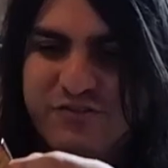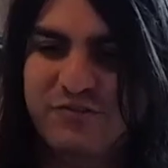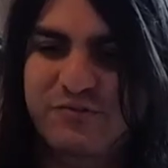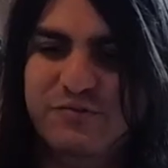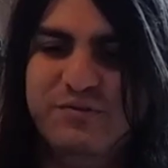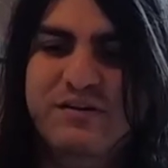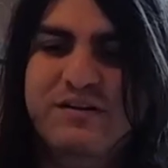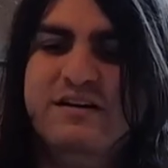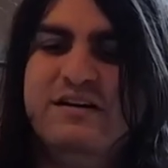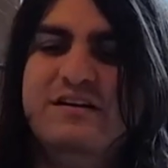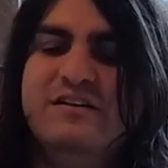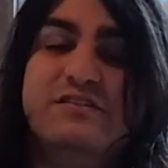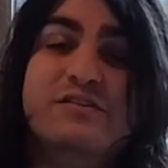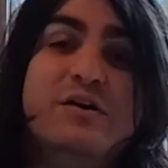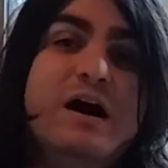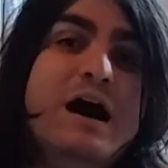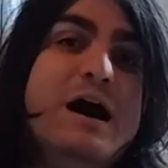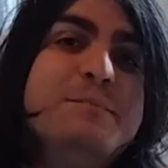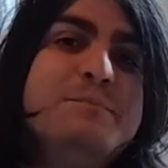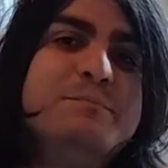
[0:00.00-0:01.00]
2,
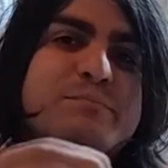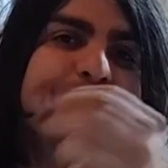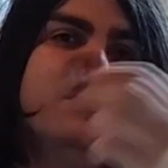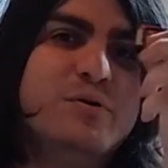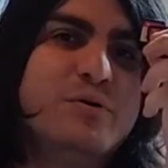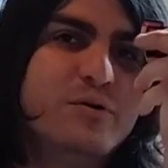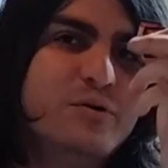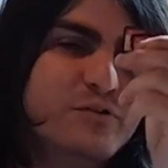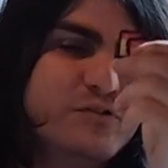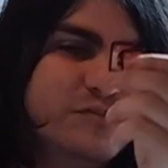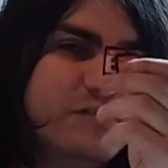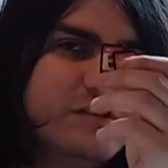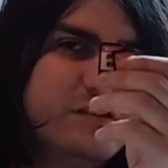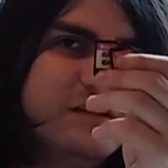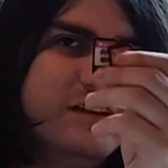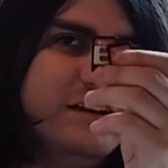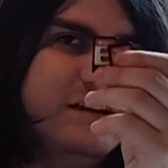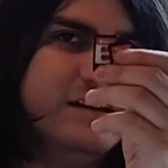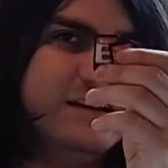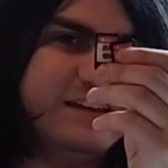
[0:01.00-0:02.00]
so I'm
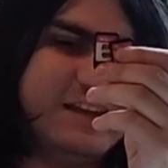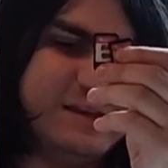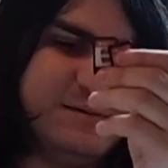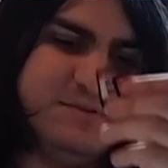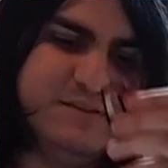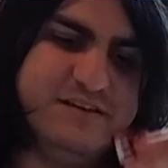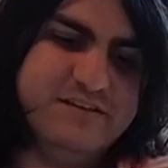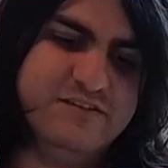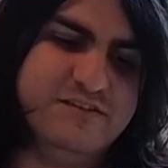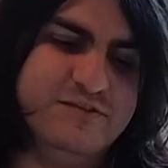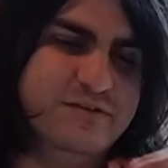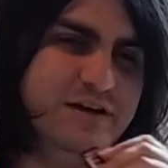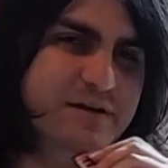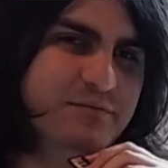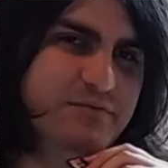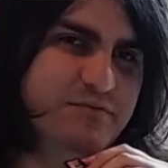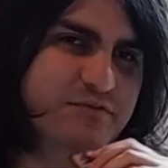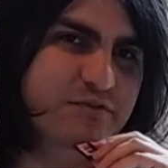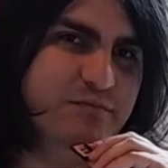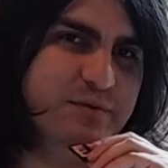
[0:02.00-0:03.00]
personally going to keep these 2
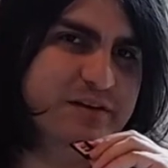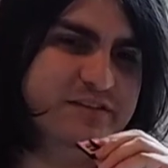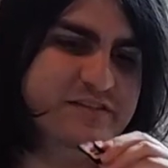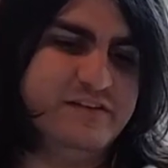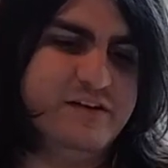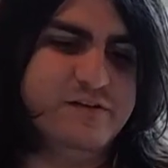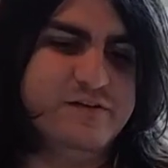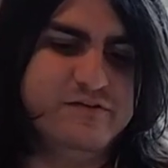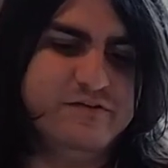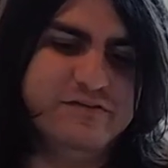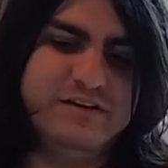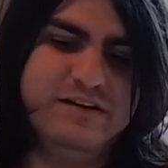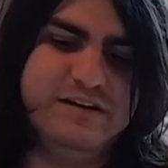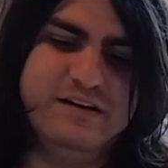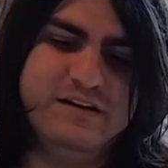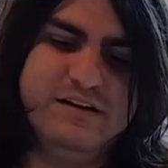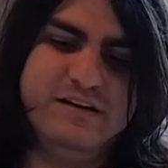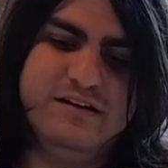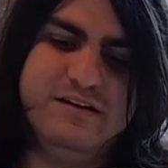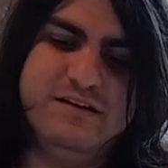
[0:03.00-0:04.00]
games for myself.
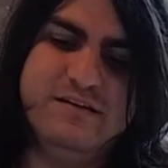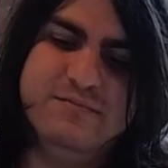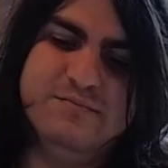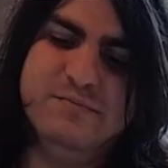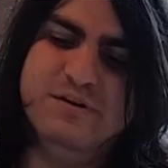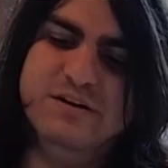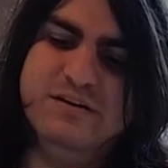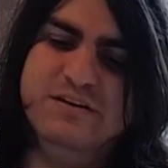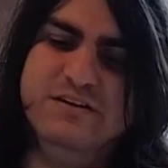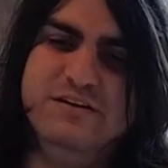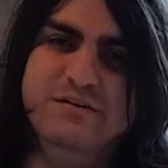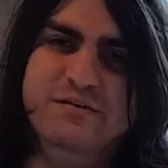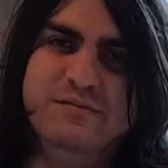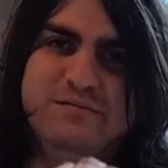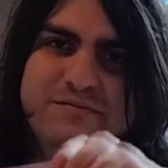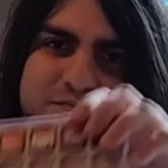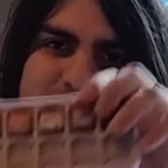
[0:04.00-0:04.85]
But, you know,